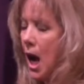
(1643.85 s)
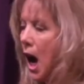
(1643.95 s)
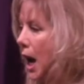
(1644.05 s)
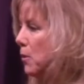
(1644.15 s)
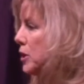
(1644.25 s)

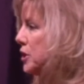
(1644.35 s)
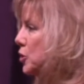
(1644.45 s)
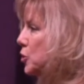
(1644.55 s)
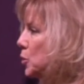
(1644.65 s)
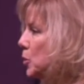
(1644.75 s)
I
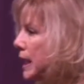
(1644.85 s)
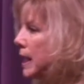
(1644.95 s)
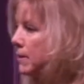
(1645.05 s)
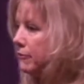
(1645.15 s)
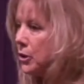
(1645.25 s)
wouldn't
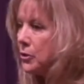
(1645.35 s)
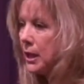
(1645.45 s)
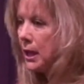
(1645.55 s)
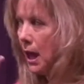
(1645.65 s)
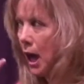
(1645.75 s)
dream of
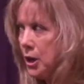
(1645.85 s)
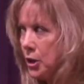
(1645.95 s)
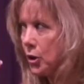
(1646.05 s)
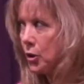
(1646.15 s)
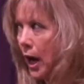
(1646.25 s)
using an
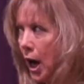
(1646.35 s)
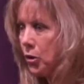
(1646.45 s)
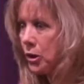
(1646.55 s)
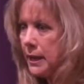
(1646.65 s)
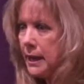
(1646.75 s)

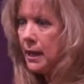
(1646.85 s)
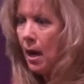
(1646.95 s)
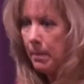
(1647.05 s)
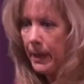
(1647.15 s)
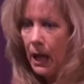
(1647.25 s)
underground cleaning
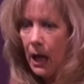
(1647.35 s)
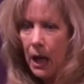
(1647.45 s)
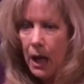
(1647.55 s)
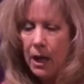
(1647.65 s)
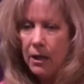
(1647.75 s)
company
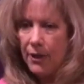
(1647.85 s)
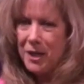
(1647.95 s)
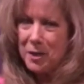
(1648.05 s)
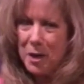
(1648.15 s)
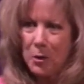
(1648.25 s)
if I
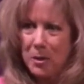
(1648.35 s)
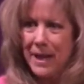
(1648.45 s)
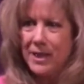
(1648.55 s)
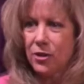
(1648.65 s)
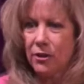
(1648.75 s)
didn't own a
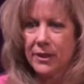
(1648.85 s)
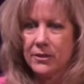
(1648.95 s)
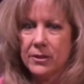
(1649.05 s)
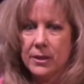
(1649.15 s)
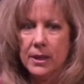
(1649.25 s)
maid
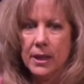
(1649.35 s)
service.